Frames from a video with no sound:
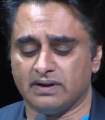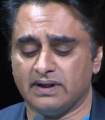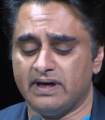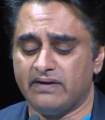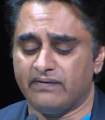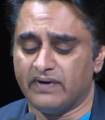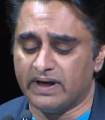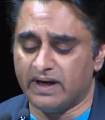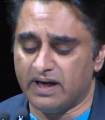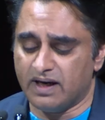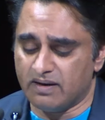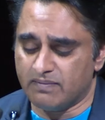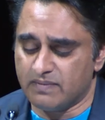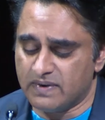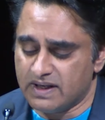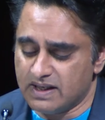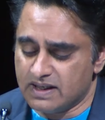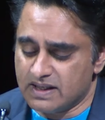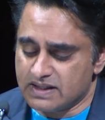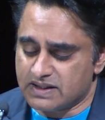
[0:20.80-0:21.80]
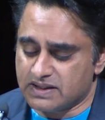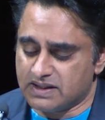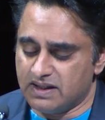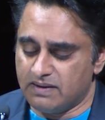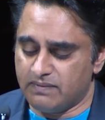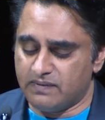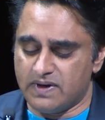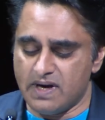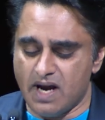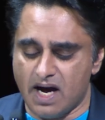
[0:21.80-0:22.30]
leaving him,
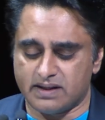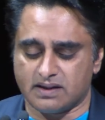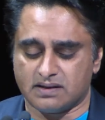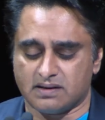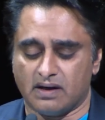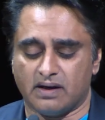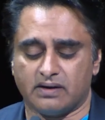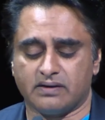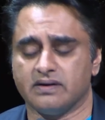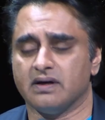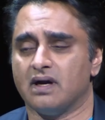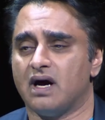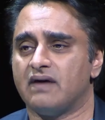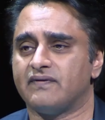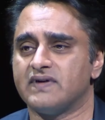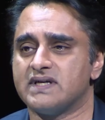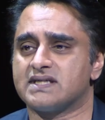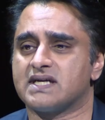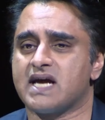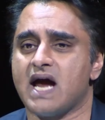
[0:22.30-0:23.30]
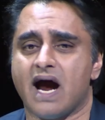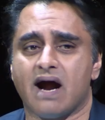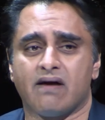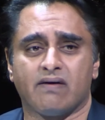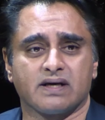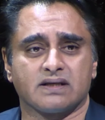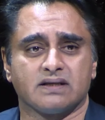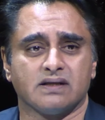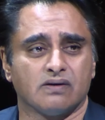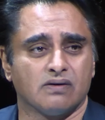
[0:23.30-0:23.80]
seemed not certain of his
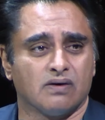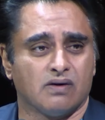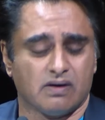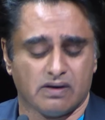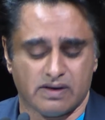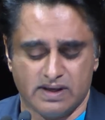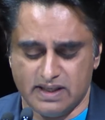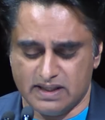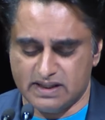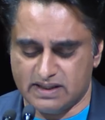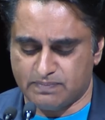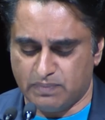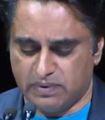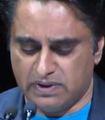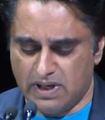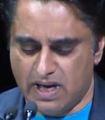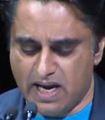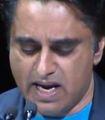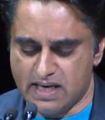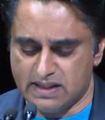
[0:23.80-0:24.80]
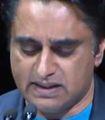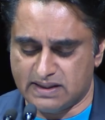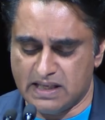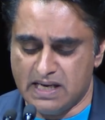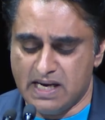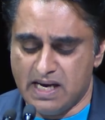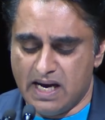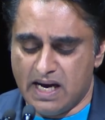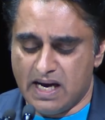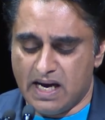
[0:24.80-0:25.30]
character or his place,
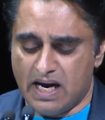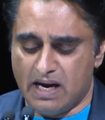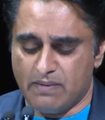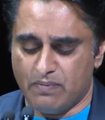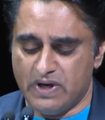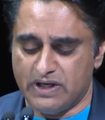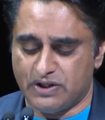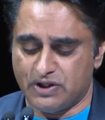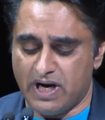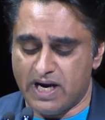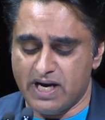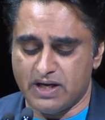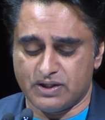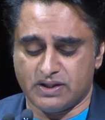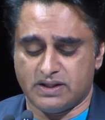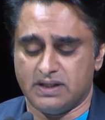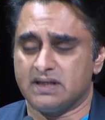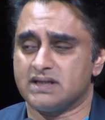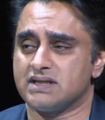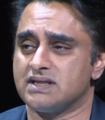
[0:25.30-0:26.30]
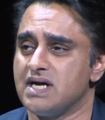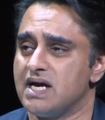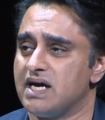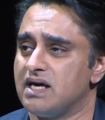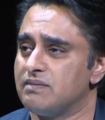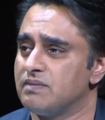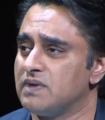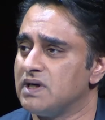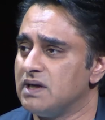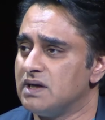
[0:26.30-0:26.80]
and we changed his
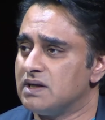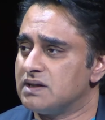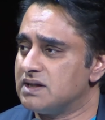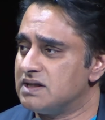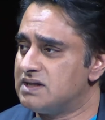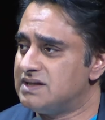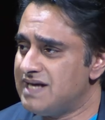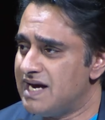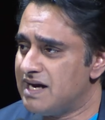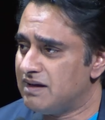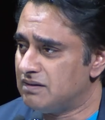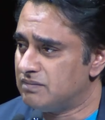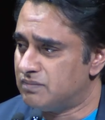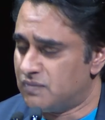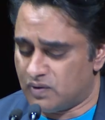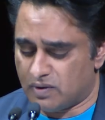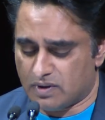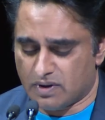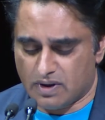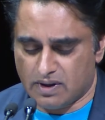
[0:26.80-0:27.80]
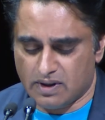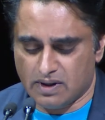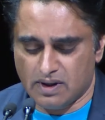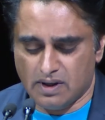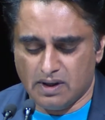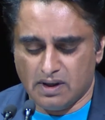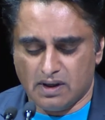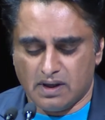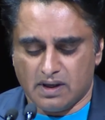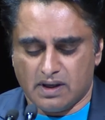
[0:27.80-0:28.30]
name to Delmore,
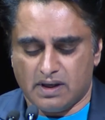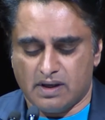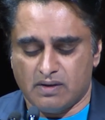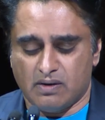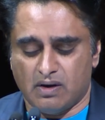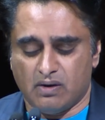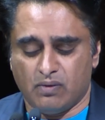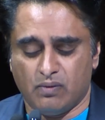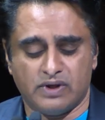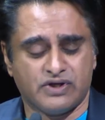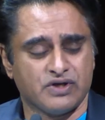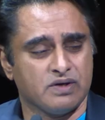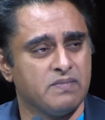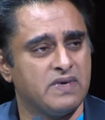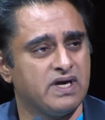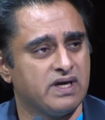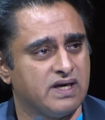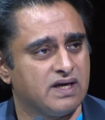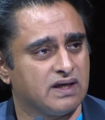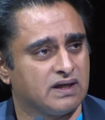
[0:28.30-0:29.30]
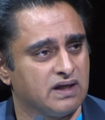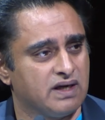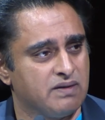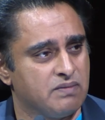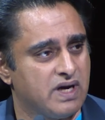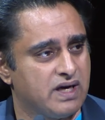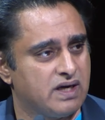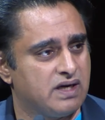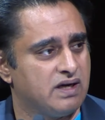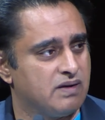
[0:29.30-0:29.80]
which immediately made